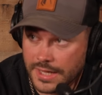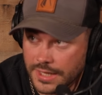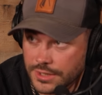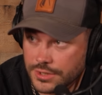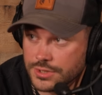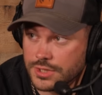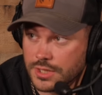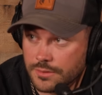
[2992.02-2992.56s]

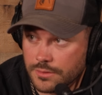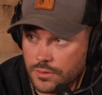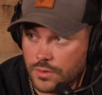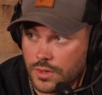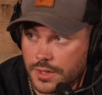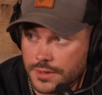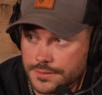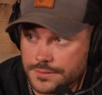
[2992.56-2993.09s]
Age is
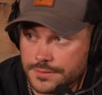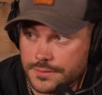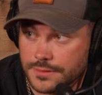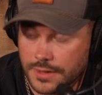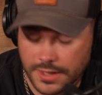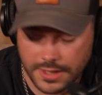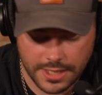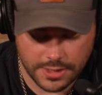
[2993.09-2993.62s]
number one,
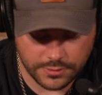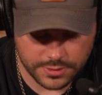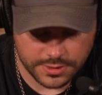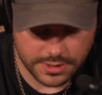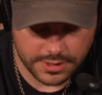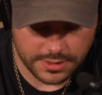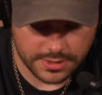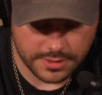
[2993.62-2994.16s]
and I
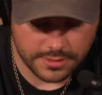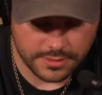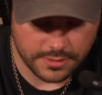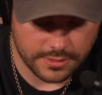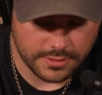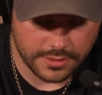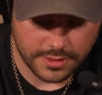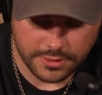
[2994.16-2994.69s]
would say that
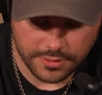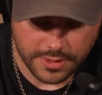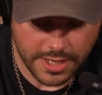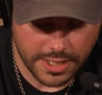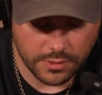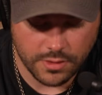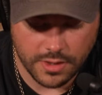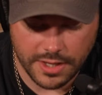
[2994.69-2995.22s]
here so, in
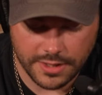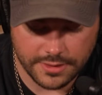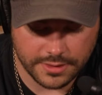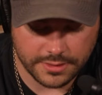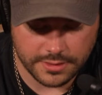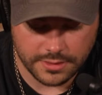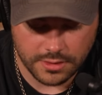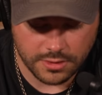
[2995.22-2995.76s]
Iowa, I
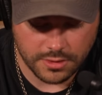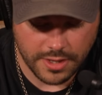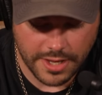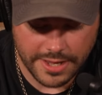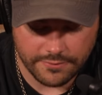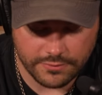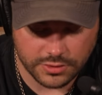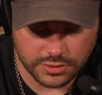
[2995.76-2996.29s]
think that our
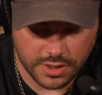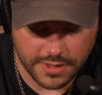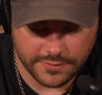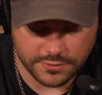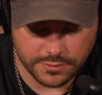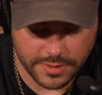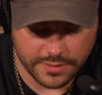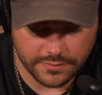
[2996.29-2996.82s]
average
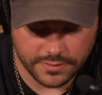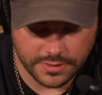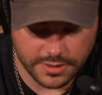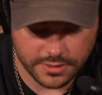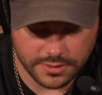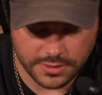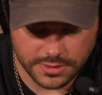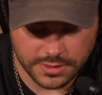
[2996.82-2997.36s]
lifespan of a
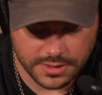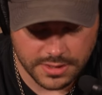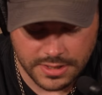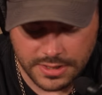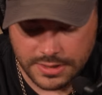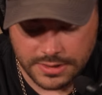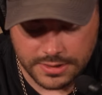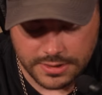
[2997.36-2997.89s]
deer is
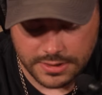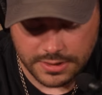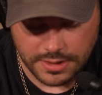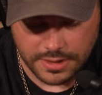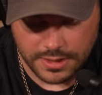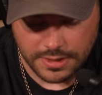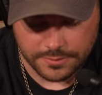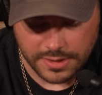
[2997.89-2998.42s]

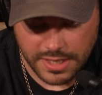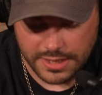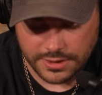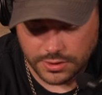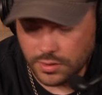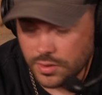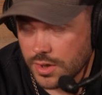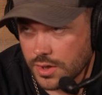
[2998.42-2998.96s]
um,
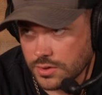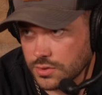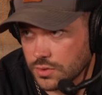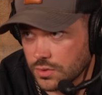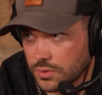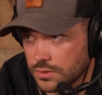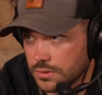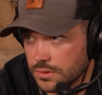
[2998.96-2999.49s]
not two
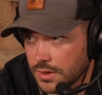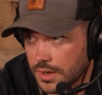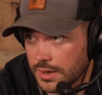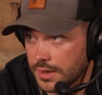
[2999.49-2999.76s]
years old.